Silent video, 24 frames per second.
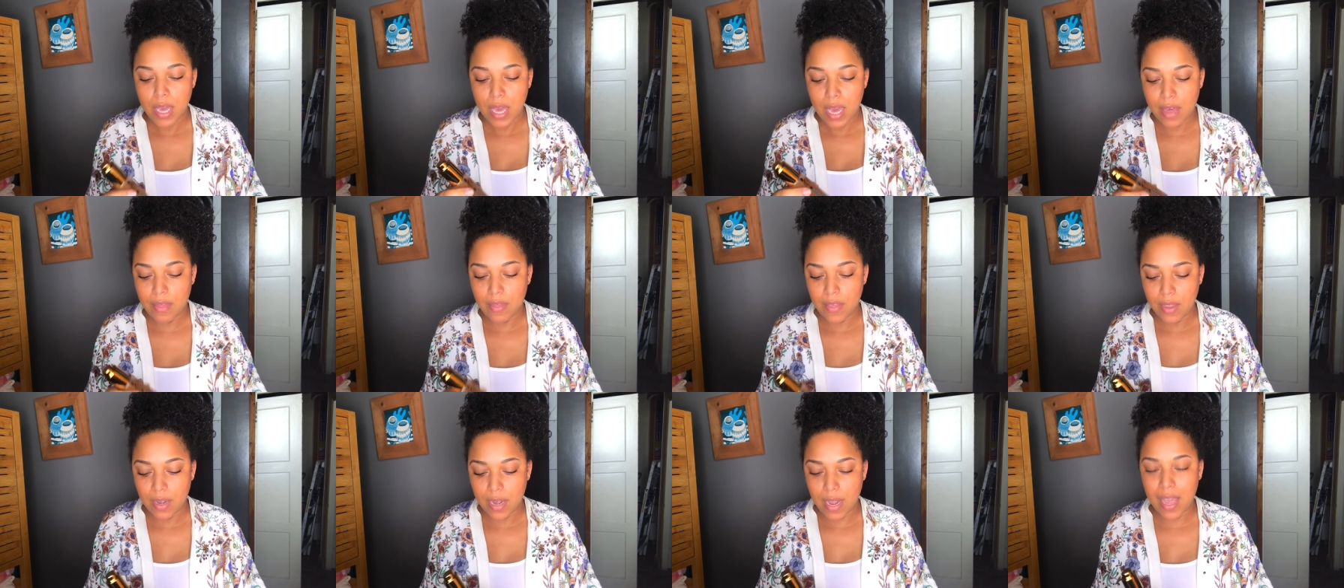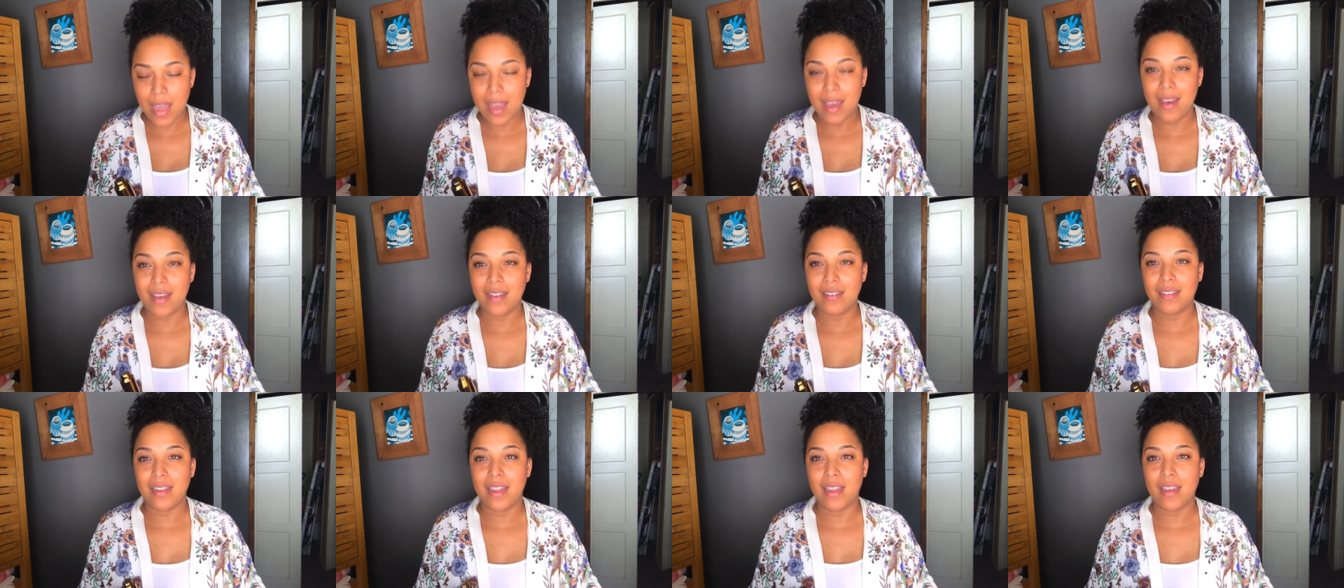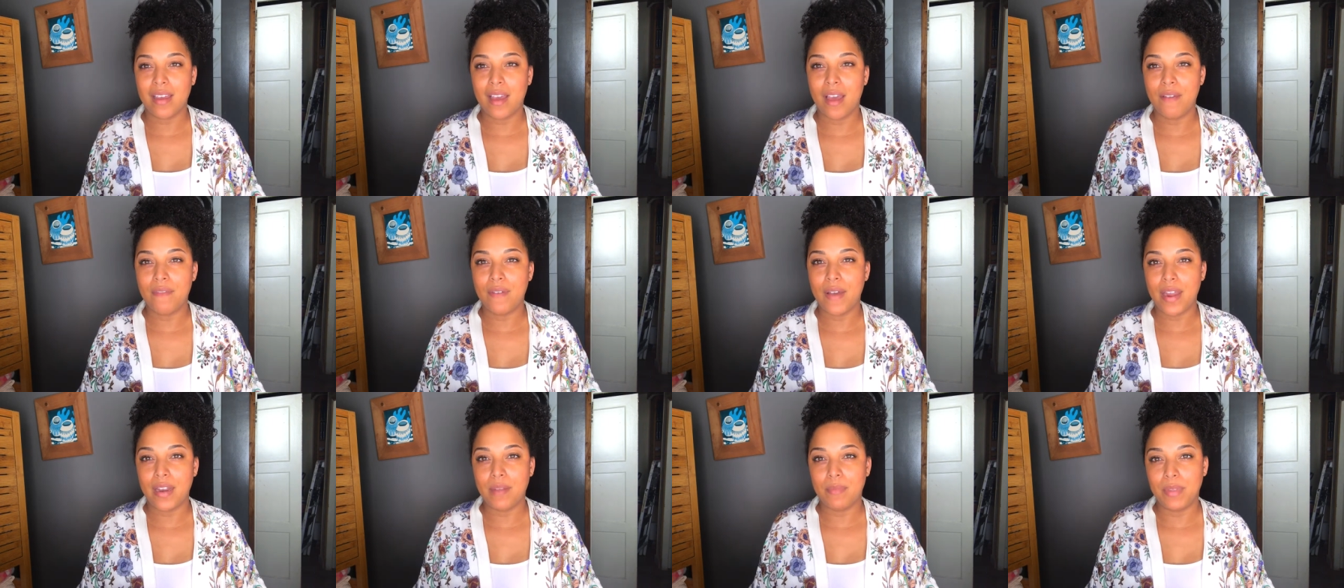and then add like a
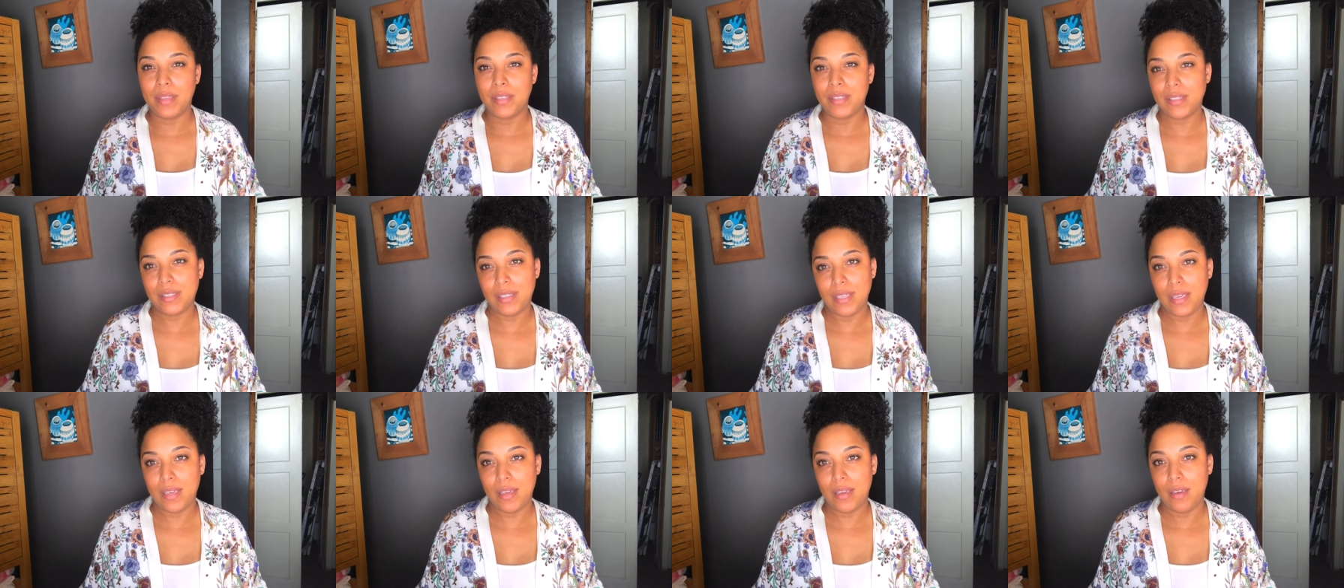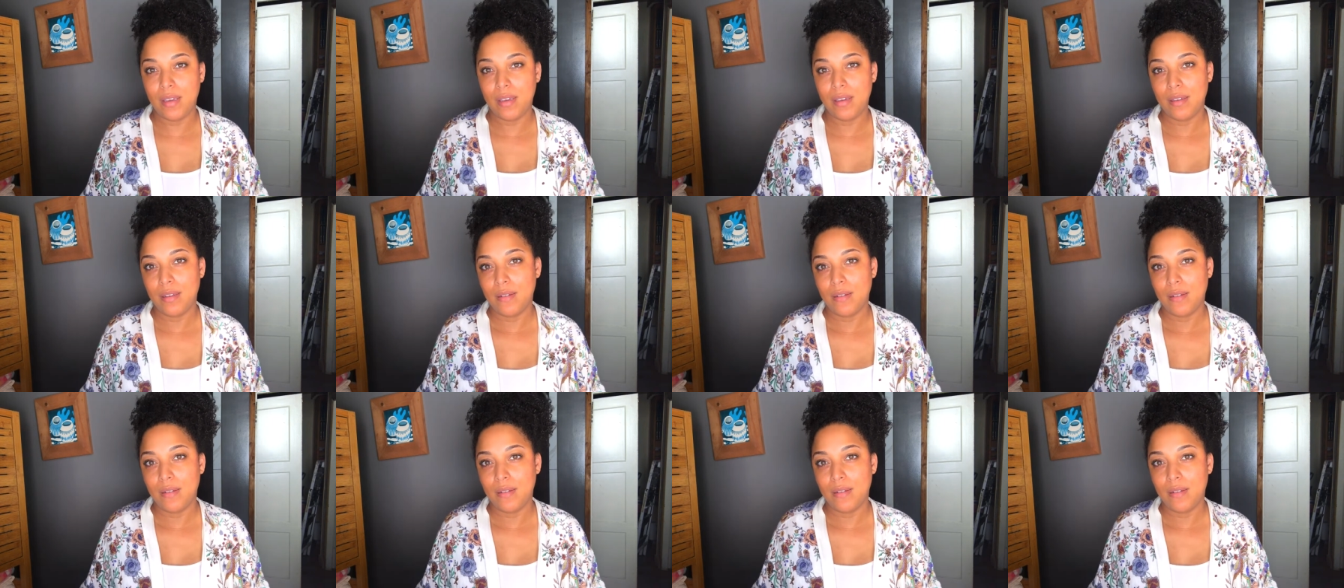vitamin C